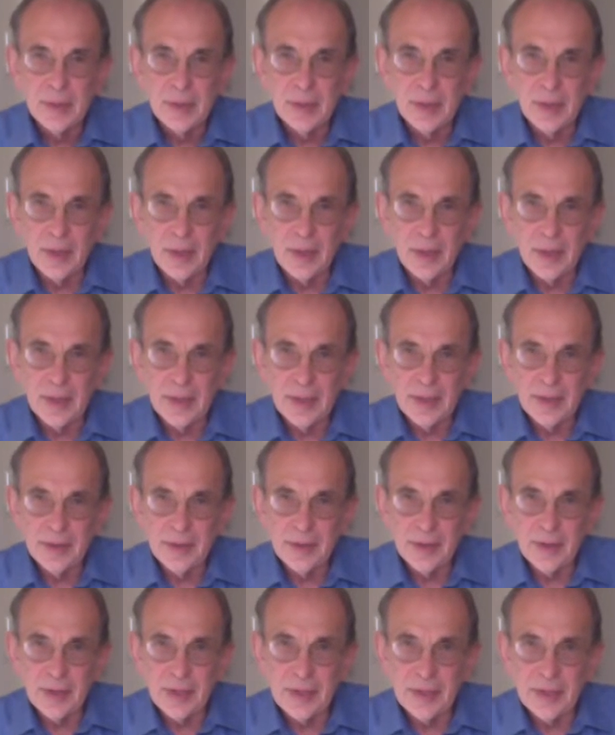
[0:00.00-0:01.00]

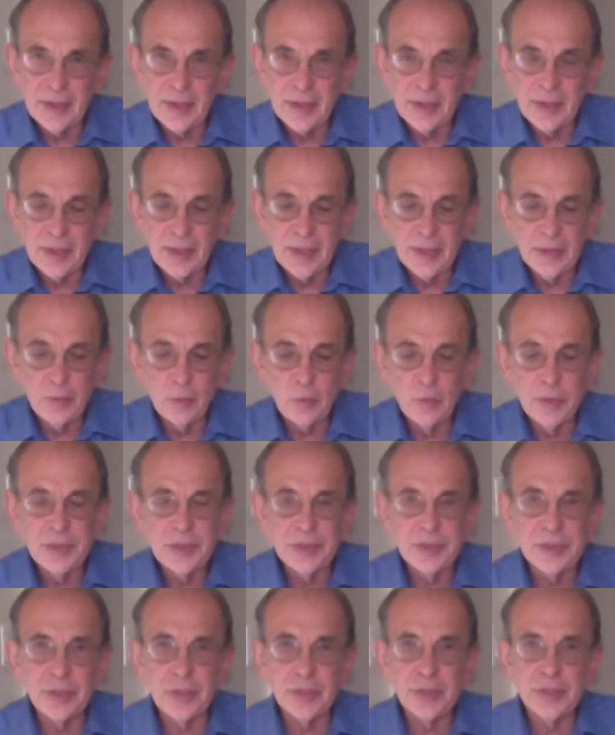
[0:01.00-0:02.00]
in
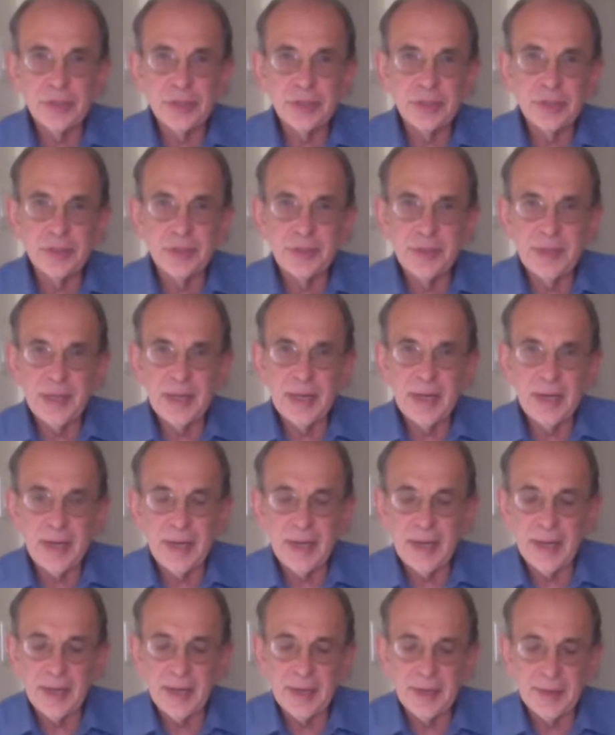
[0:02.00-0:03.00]
research that
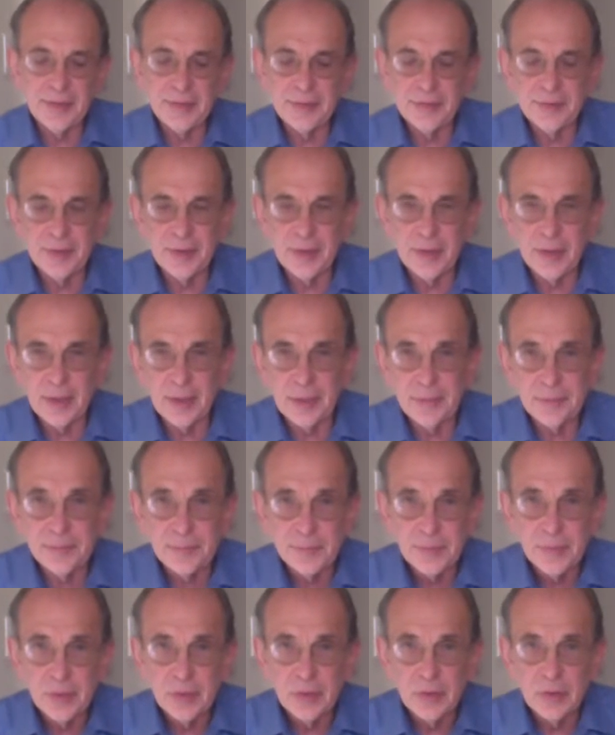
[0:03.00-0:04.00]
has
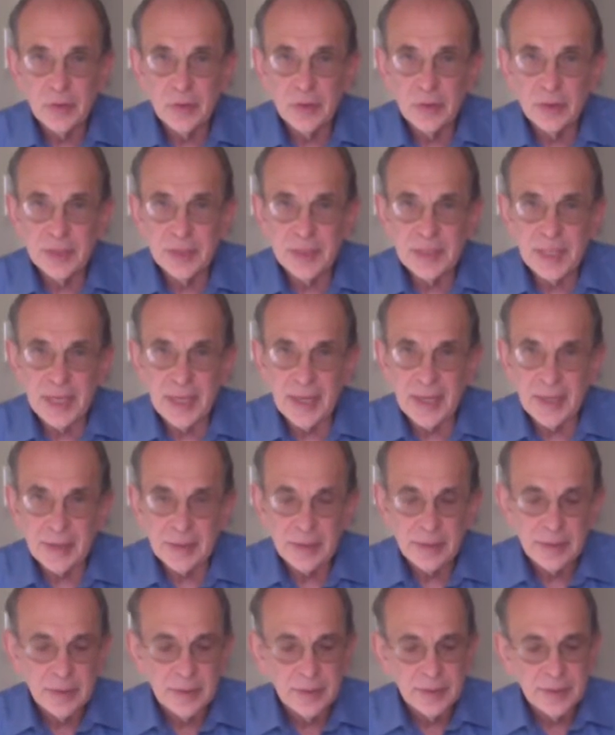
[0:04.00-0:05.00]
looked
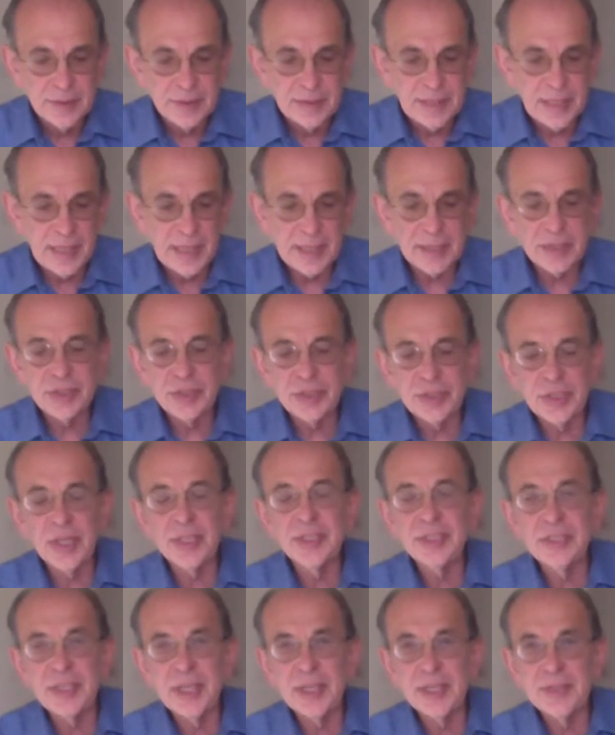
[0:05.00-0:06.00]
at tasks
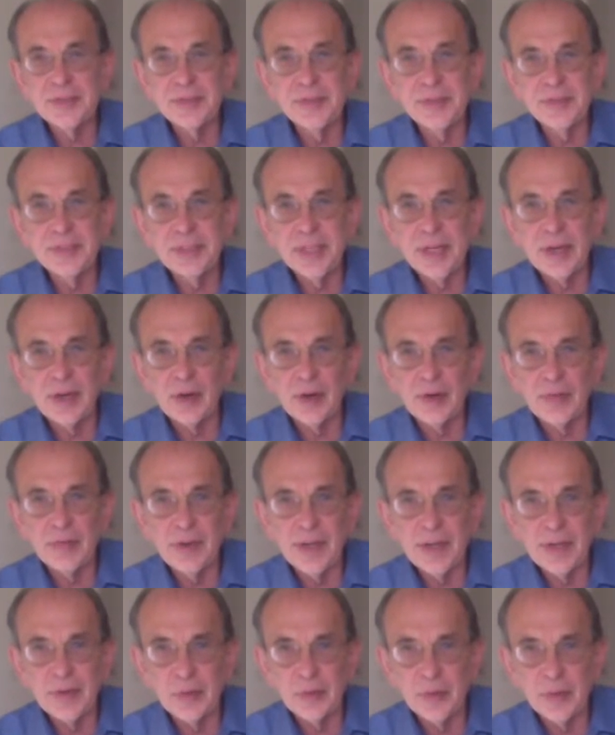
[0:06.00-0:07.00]
such as the Tower of
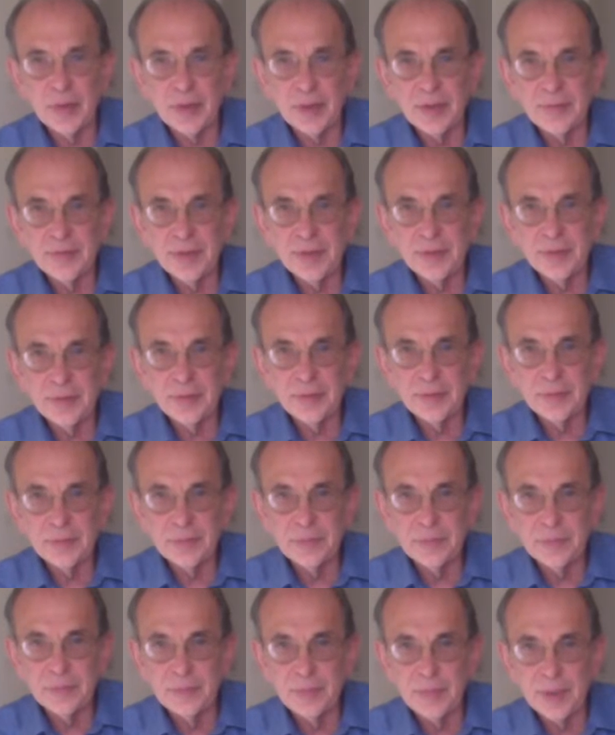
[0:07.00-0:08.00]
Hanoi. I've never
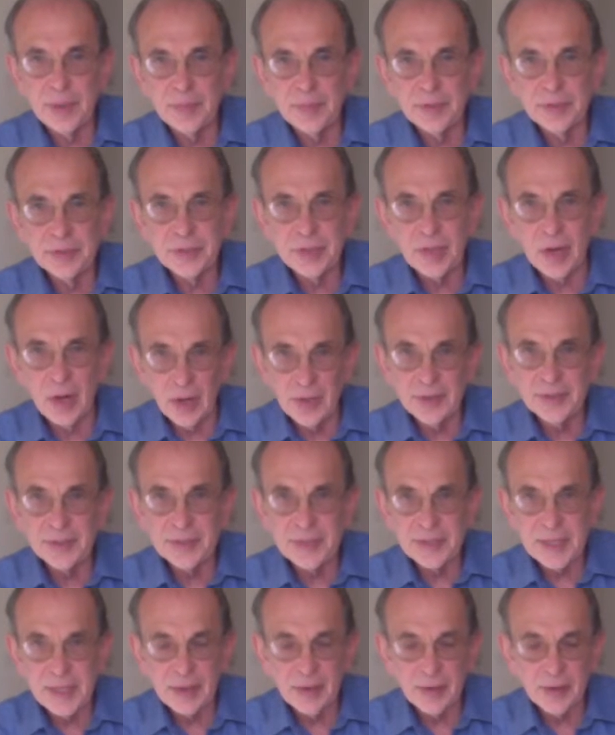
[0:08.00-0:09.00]
published on the
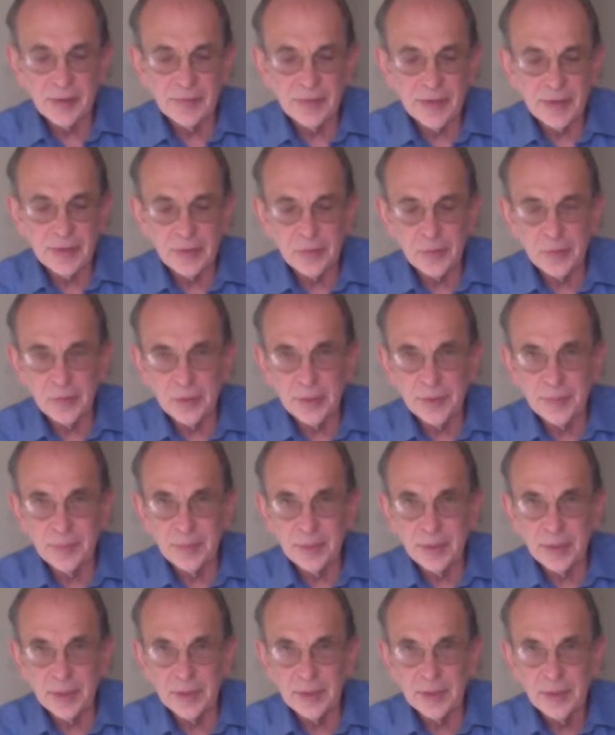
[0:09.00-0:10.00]
Tower of Hanoi,
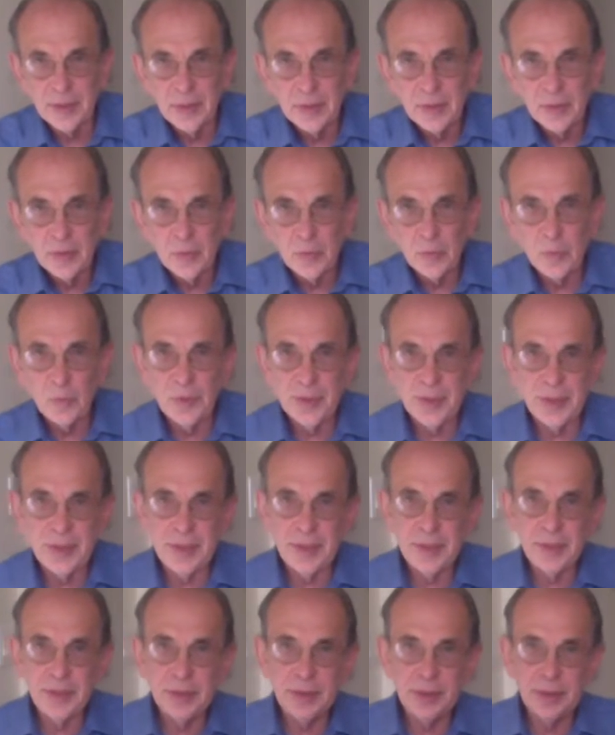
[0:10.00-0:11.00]
but
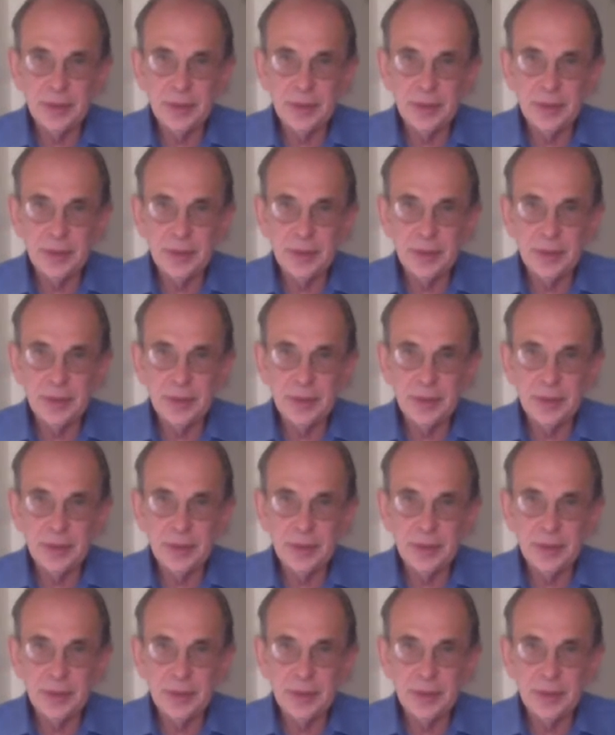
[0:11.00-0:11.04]
we